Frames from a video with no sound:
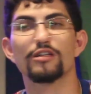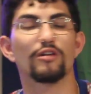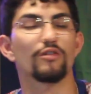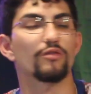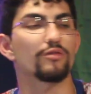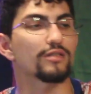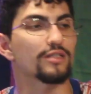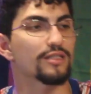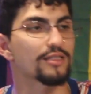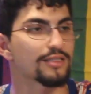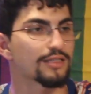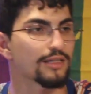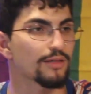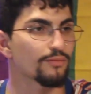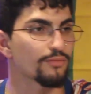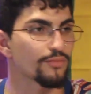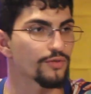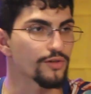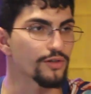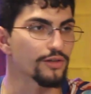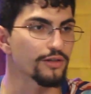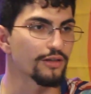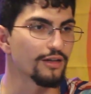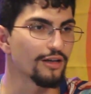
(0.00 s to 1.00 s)
go in
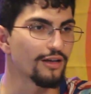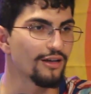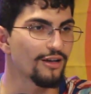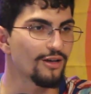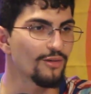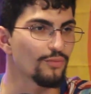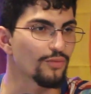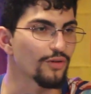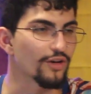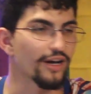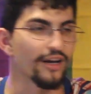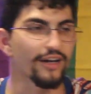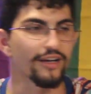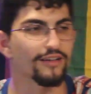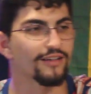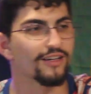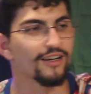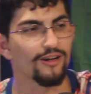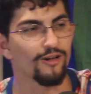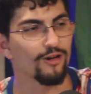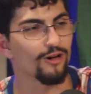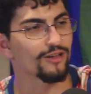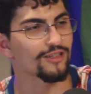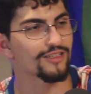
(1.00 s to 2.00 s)
December, but I
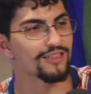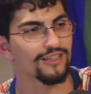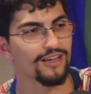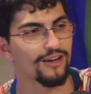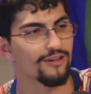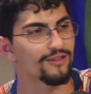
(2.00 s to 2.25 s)
called in.